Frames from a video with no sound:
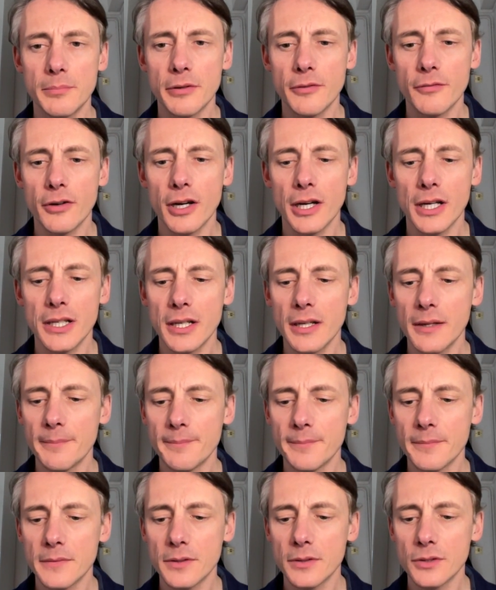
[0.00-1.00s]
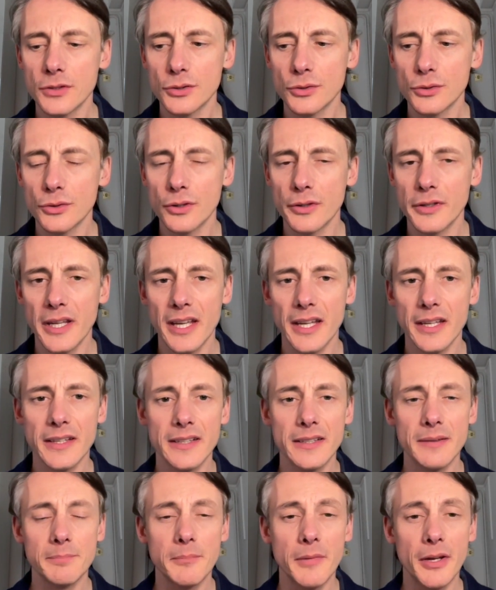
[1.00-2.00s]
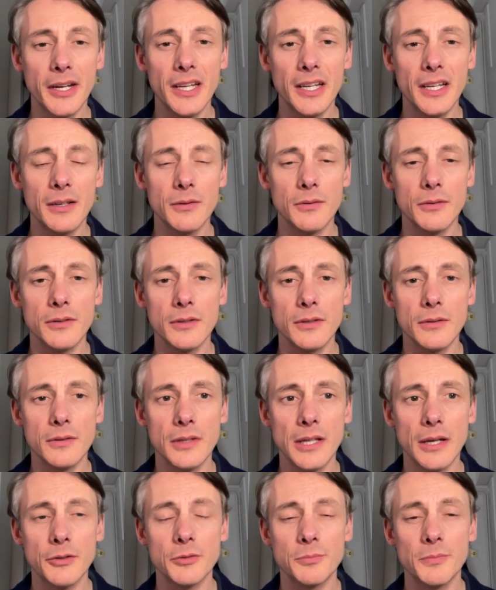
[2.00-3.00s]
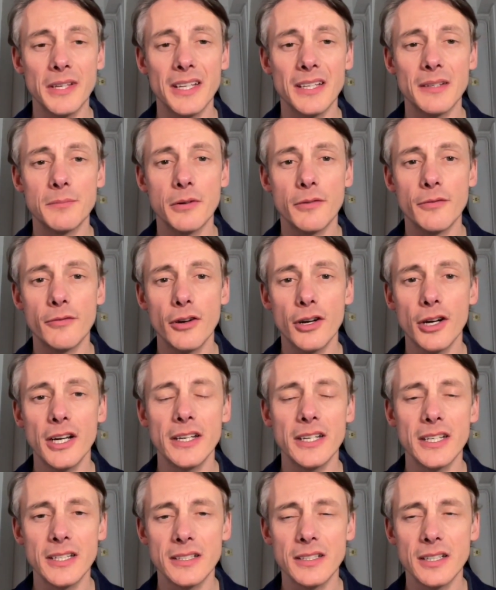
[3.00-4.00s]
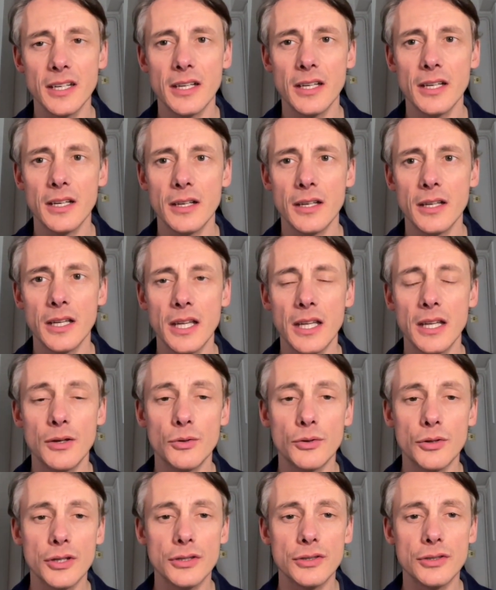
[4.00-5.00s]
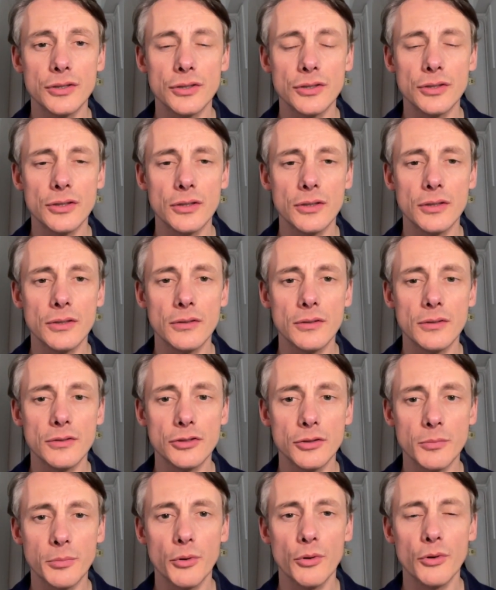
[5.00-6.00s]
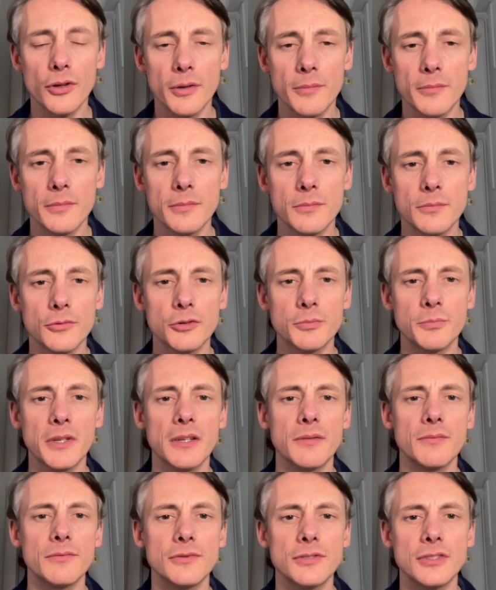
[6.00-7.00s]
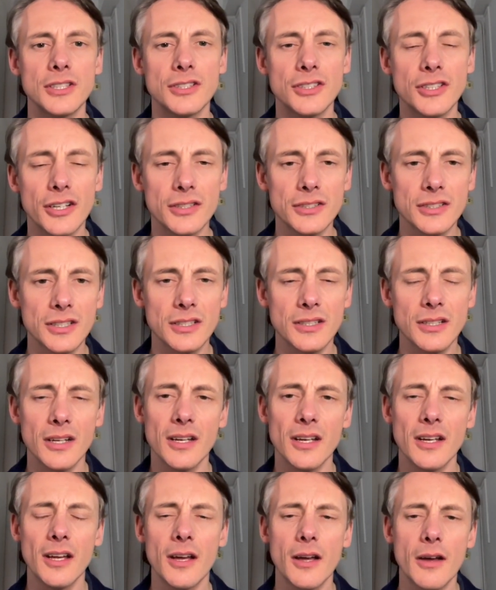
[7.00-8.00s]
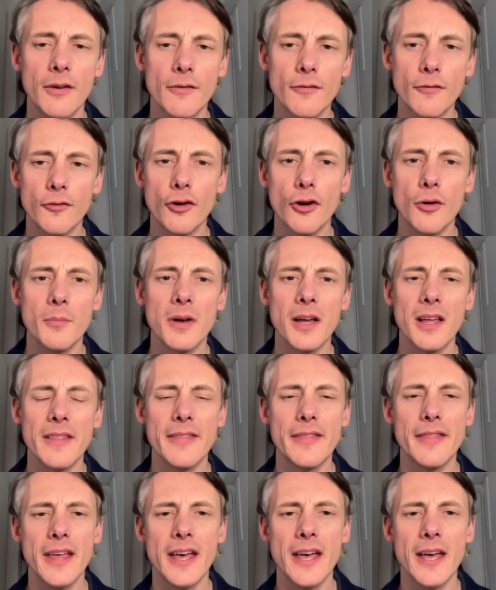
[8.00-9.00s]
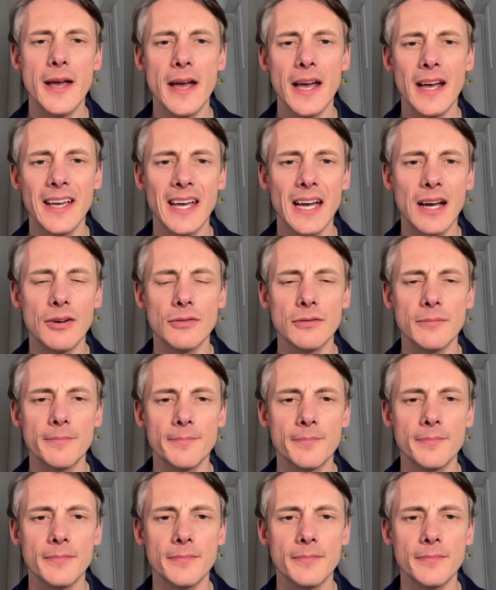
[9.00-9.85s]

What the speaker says: provider saw that money that was being provided in order to support them was being deducted from their account,